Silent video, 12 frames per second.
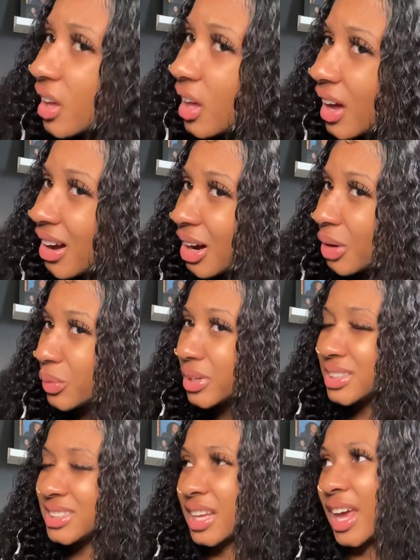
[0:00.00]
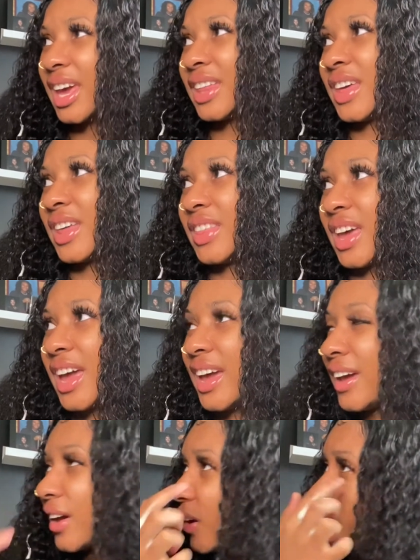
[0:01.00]
I would say that the
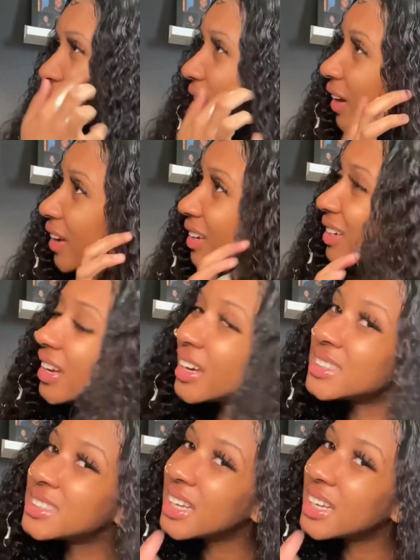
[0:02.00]
hair does get a